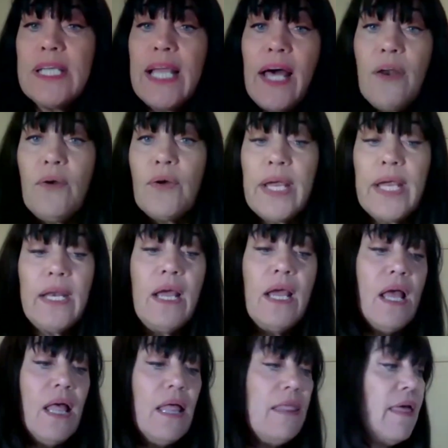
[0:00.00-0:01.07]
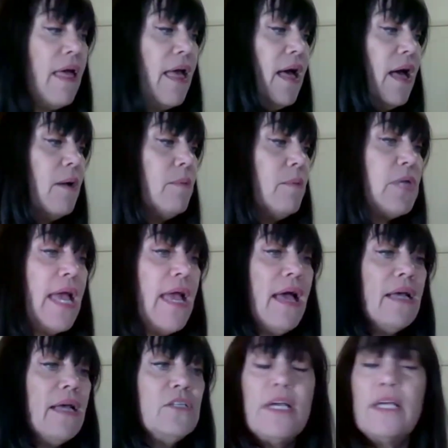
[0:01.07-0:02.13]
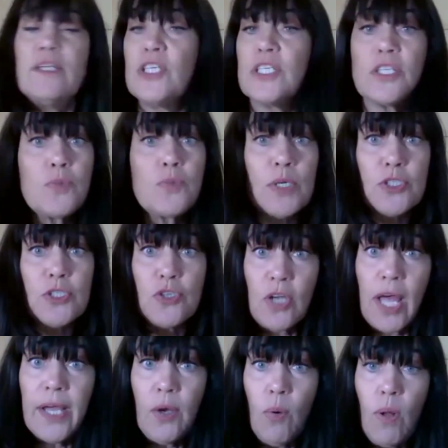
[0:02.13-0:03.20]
lettering, just as well as your line